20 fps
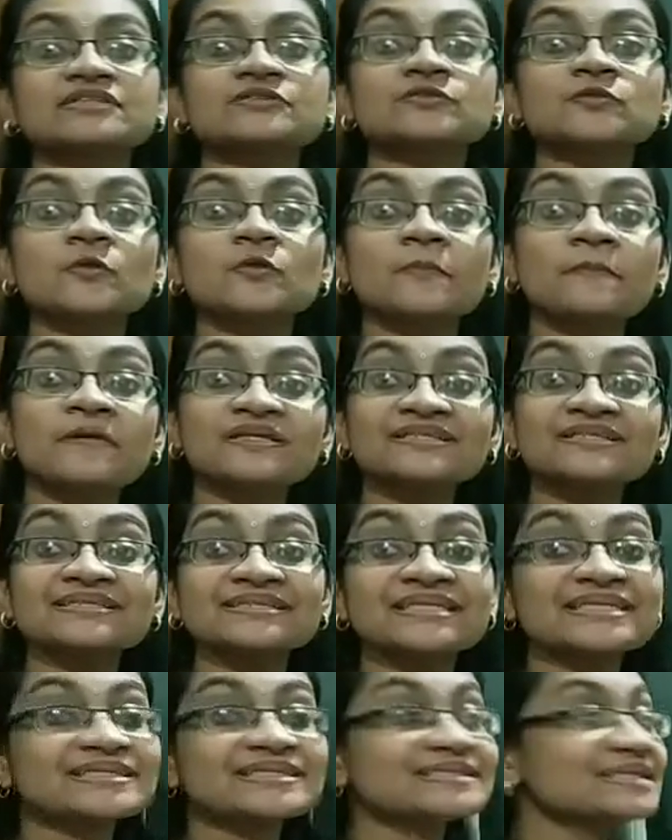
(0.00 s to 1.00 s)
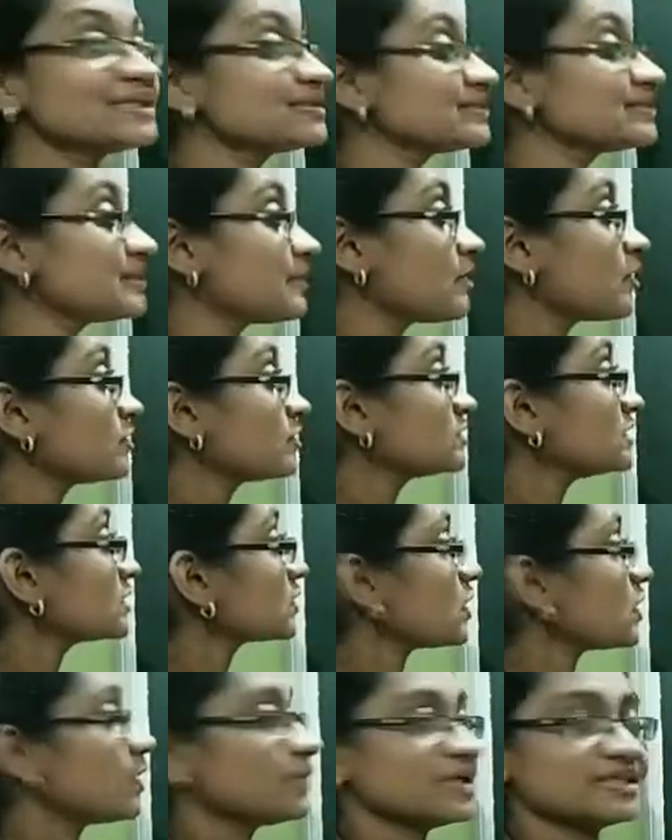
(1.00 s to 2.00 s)
superstitions about
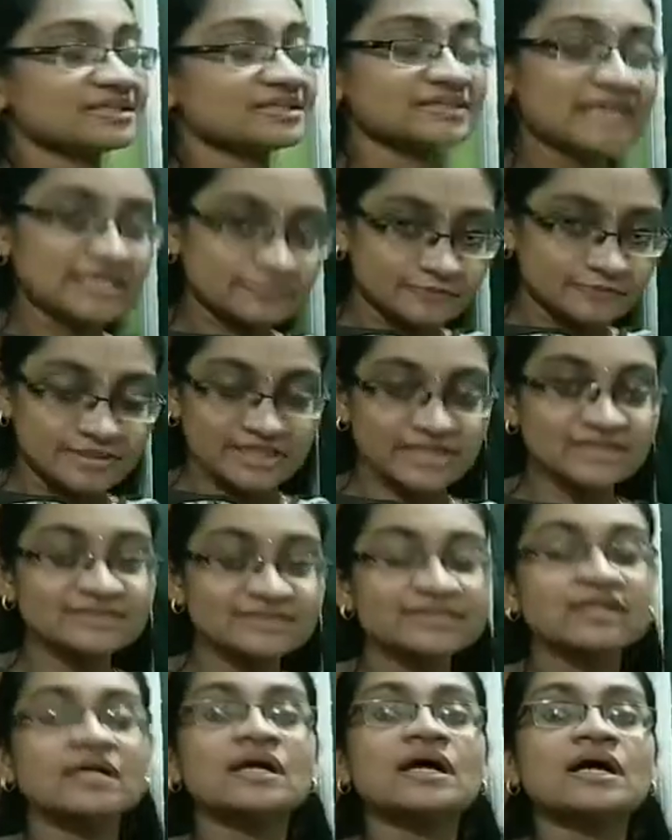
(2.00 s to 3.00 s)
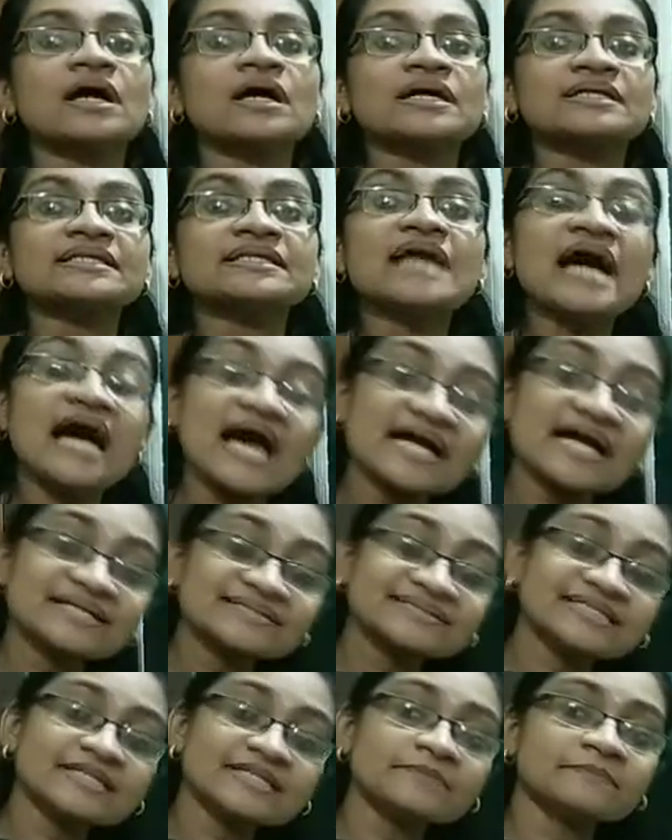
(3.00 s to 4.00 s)
the comets. That means the
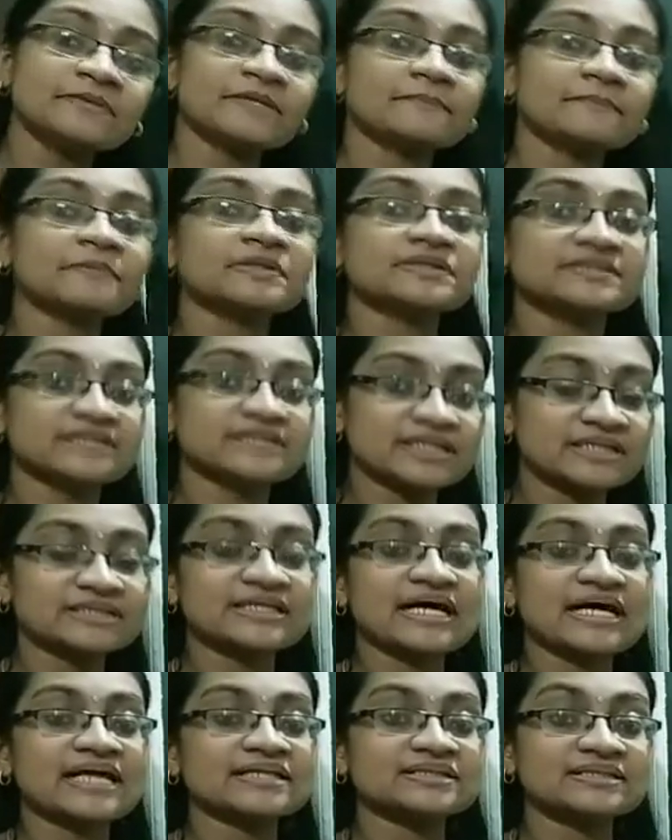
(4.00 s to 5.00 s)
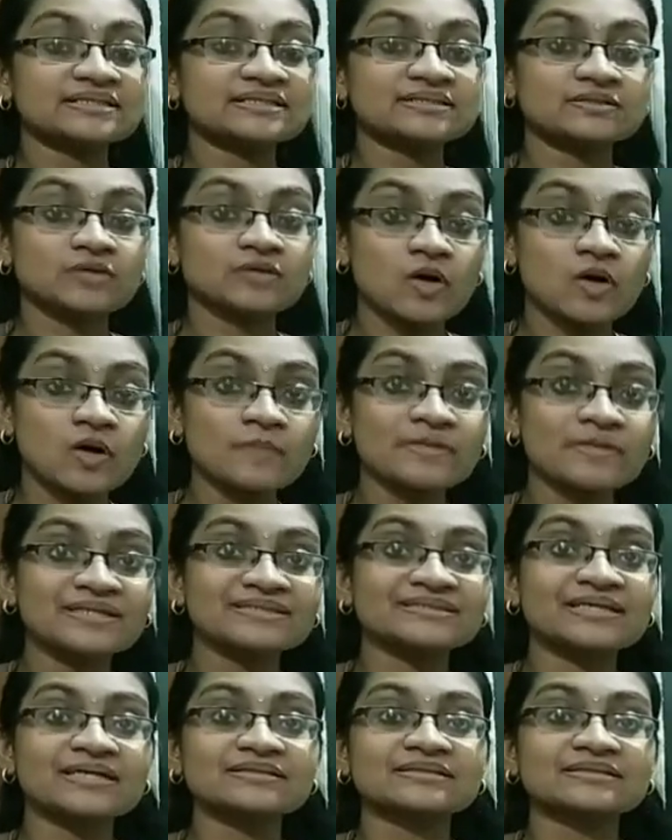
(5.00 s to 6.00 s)
ancient people think that these
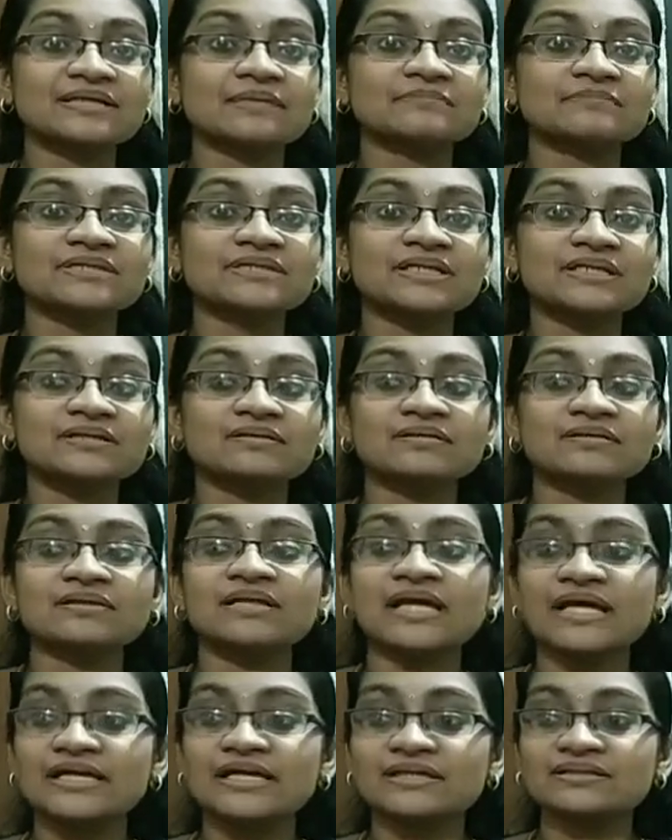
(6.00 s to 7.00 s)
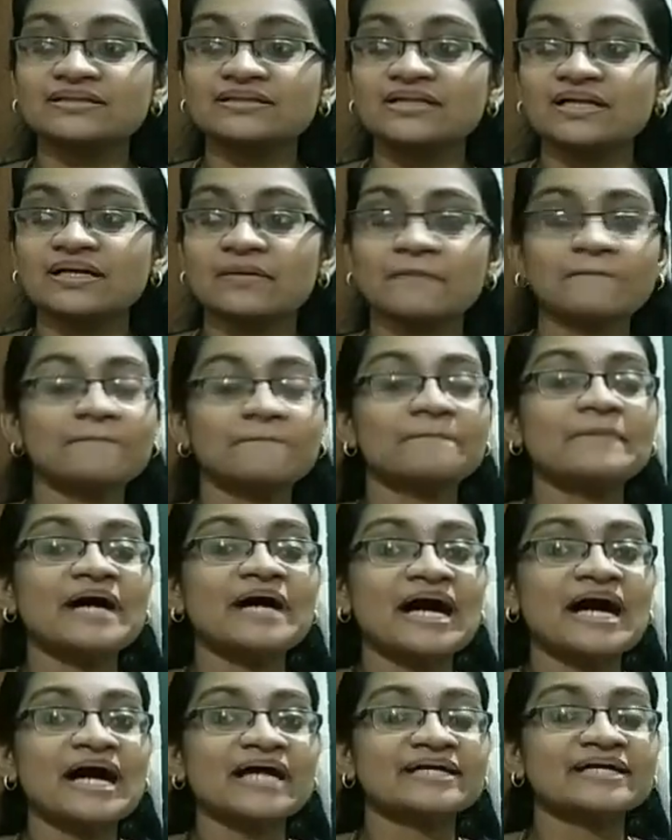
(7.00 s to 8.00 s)
comets are something like the
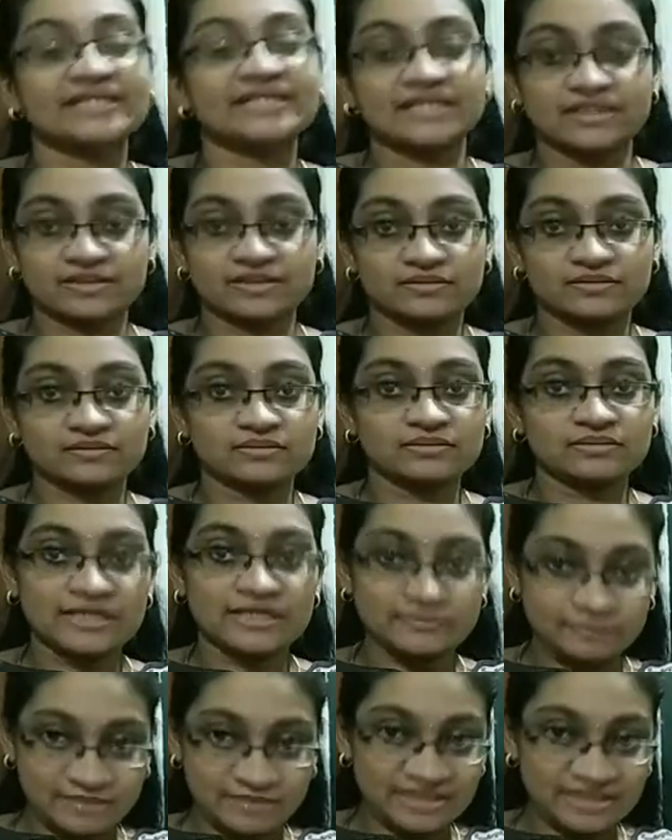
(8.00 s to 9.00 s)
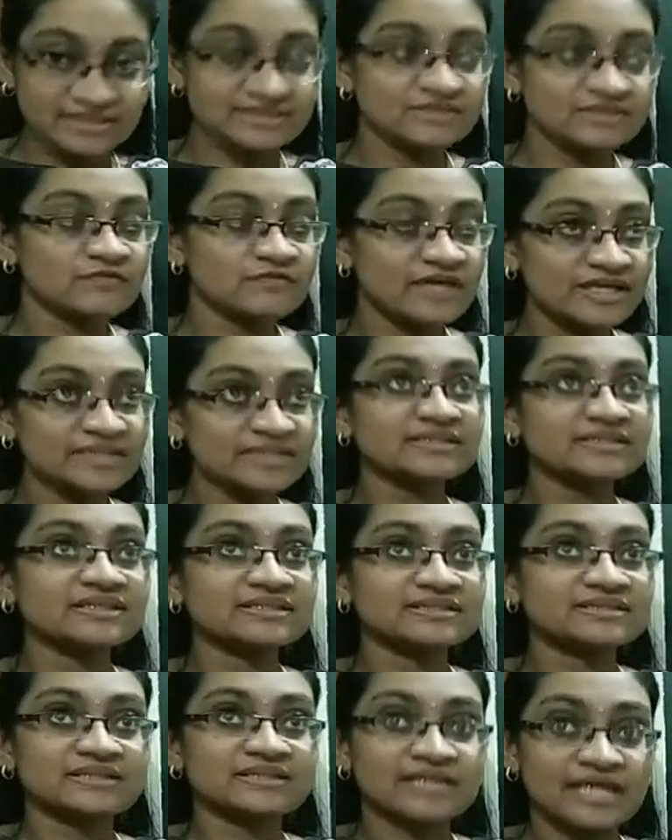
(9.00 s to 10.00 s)
bad luck. That means when
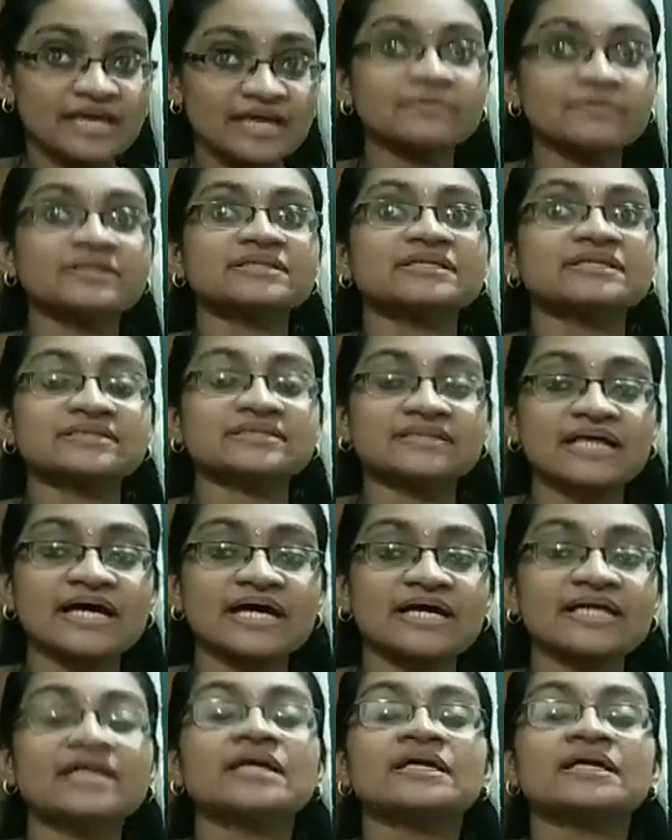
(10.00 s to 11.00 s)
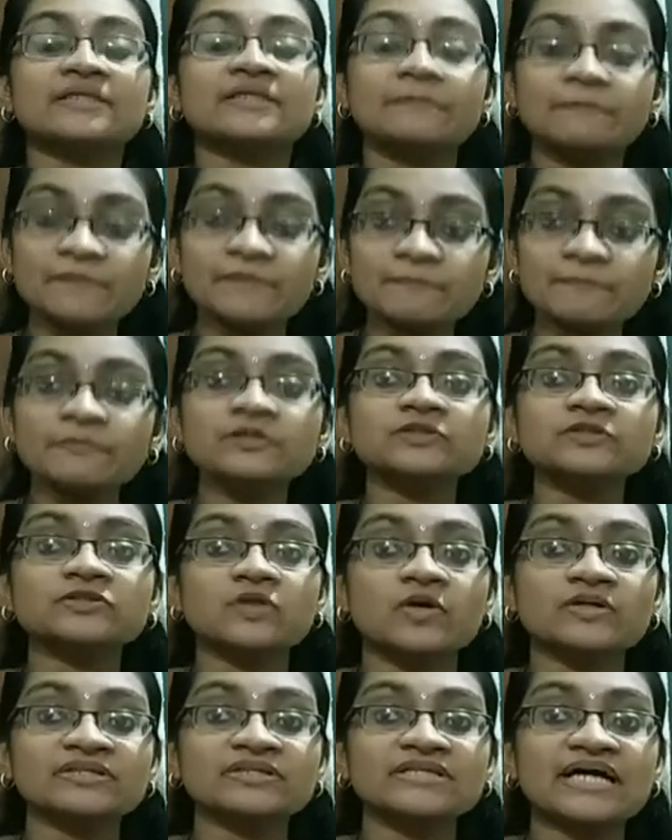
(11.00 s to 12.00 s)
this came in the sky, the people
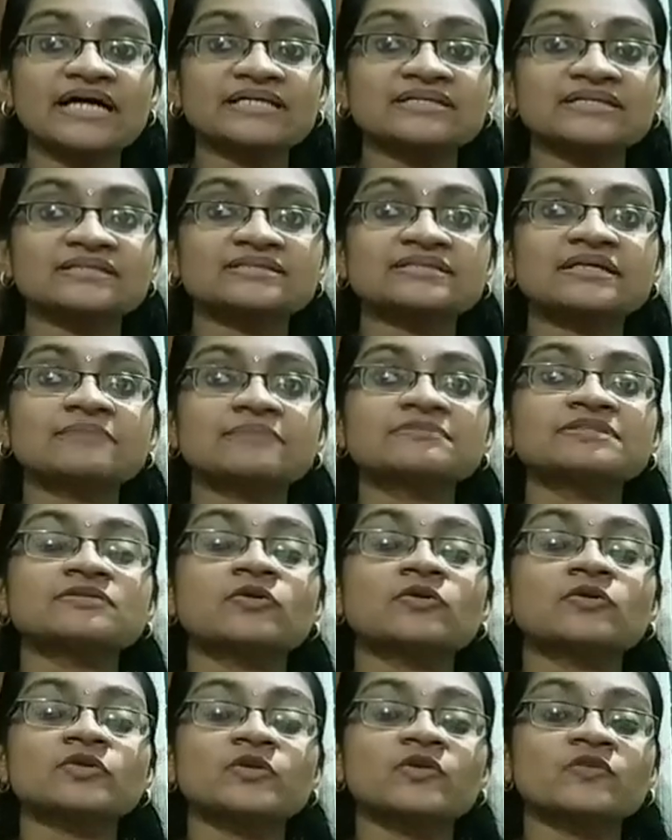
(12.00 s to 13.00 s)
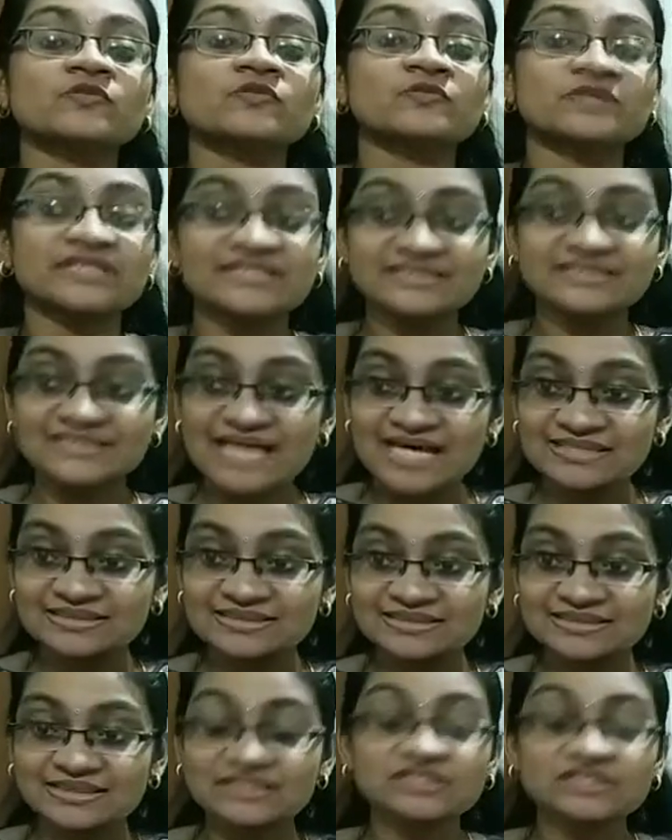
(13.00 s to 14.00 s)
thought that some sort of
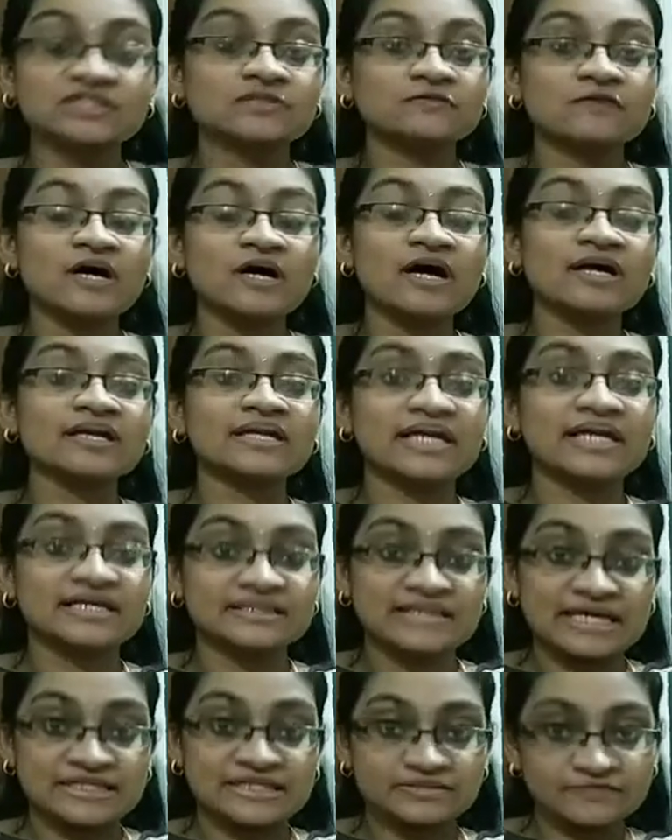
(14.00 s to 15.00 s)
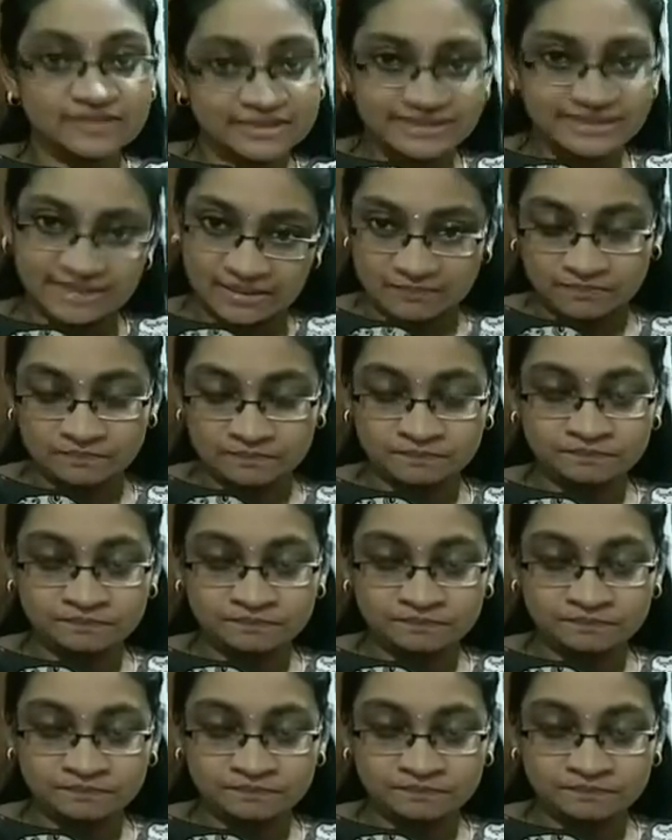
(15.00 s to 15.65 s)
disasters, war like that will come.